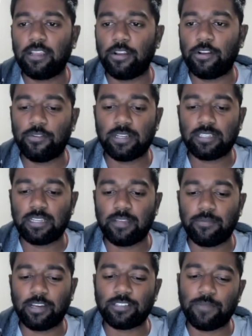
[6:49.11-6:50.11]

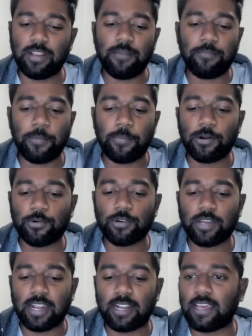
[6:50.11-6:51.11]
University, because many people
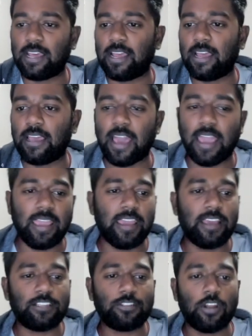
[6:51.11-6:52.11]
do get
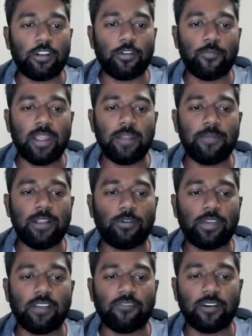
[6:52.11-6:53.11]
ASU and you might be
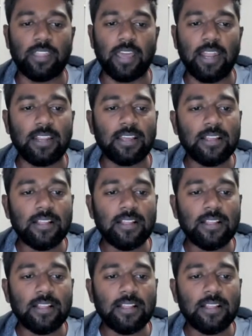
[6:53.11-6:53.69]
looking for that.